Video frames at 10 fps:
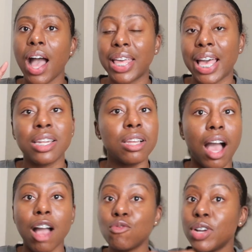again,
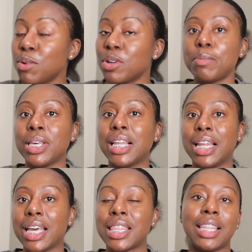I really want to be
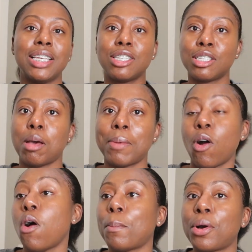clear that this isn't about,
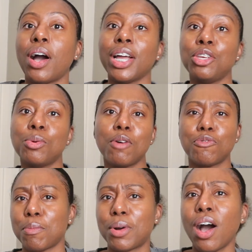oh, I'm cutting you off,
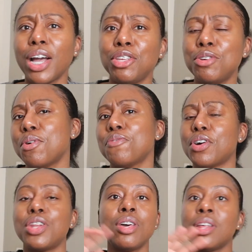or I'm cutting you off.
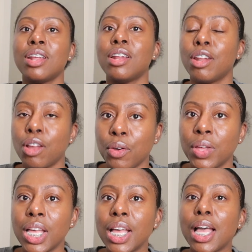Or, no.
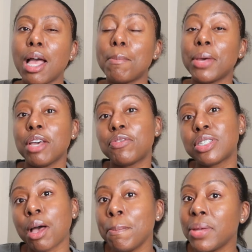But if
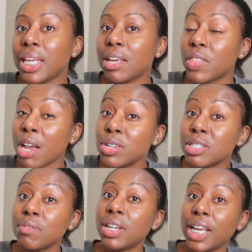there is
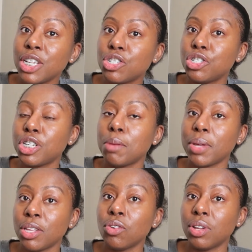a relationship
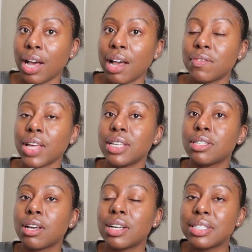in your life that
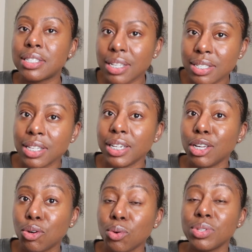is
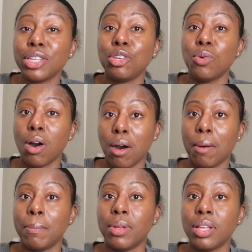consistently causing you
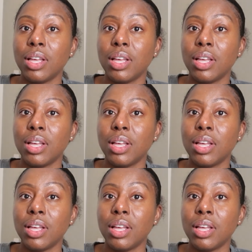harm,